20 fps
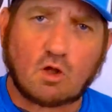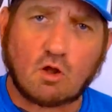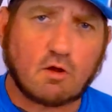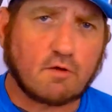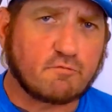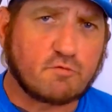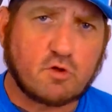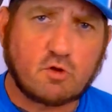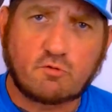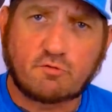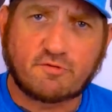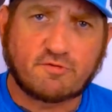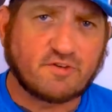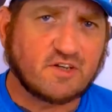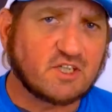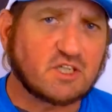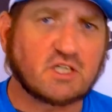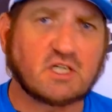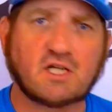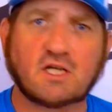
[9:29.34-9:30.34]
of you
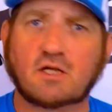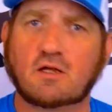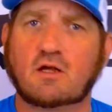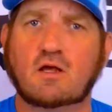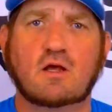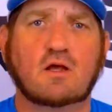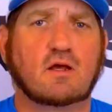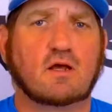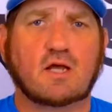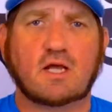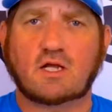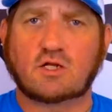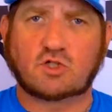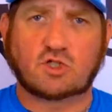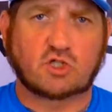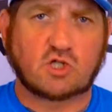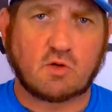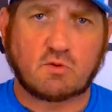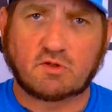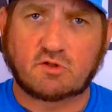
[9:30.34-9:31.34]
fishing
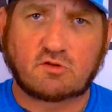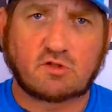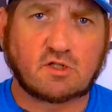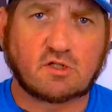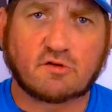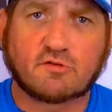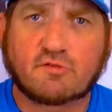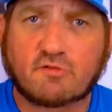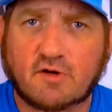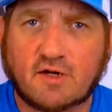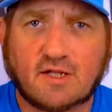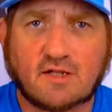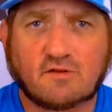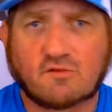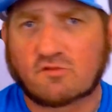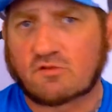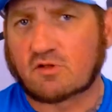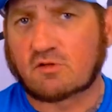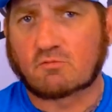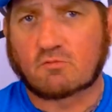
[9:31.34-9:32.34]
and show it to your
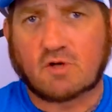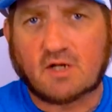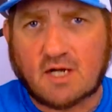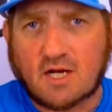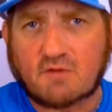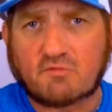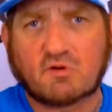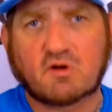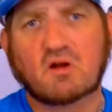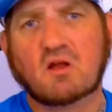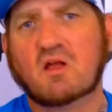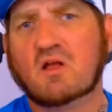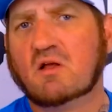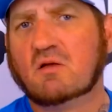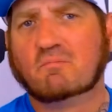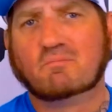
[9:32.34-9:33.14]
friends and whatever,